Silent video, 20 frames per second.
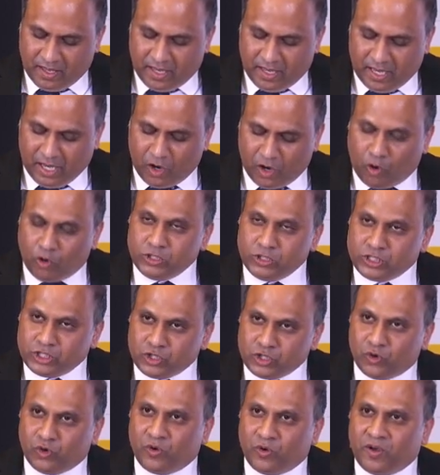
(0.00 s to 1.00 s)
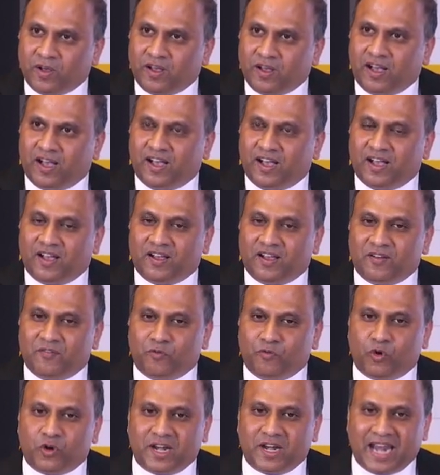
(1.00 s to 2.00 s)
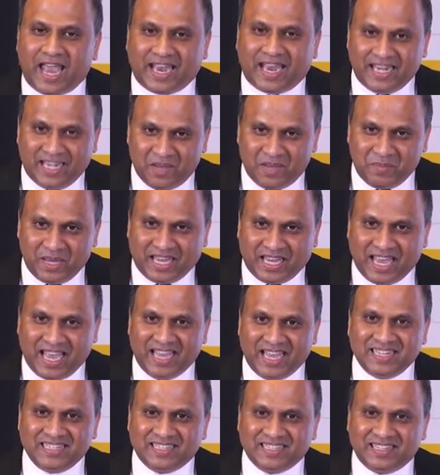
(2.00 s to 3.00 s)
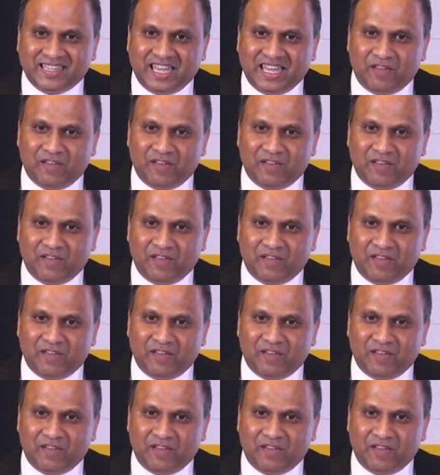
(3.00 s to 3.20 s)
He also wore an academic hat.